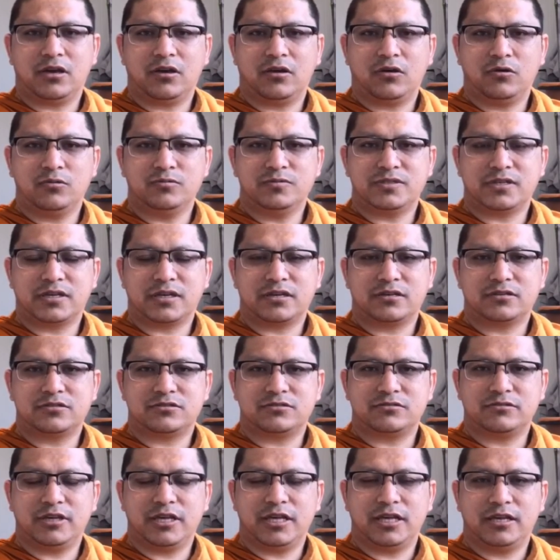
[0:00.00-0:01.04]
Home
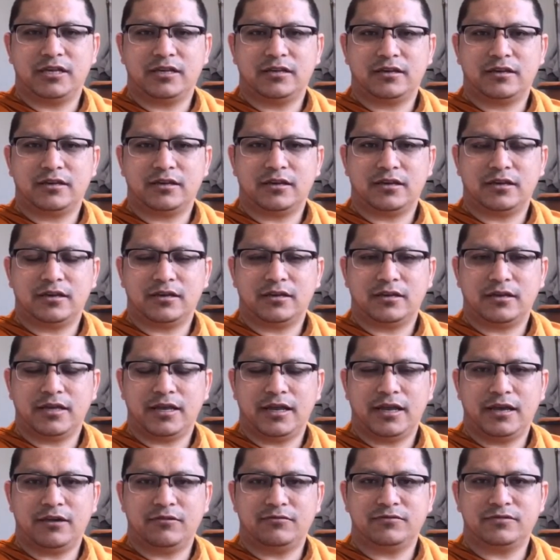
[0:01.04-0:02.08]
Secretary
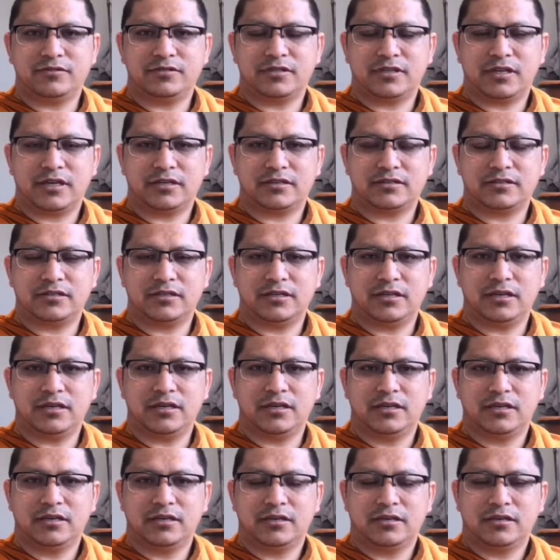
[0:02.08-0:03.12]
announced that the
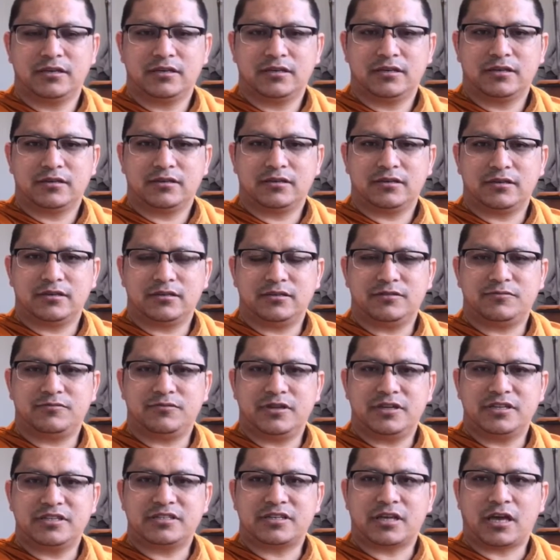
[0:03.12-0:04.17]

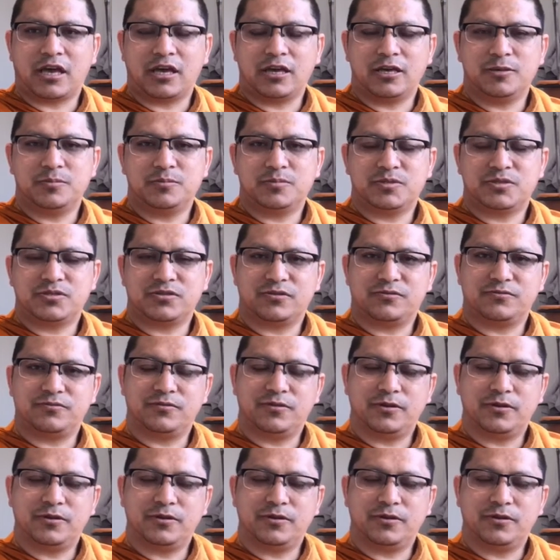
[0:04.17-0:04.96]
different types of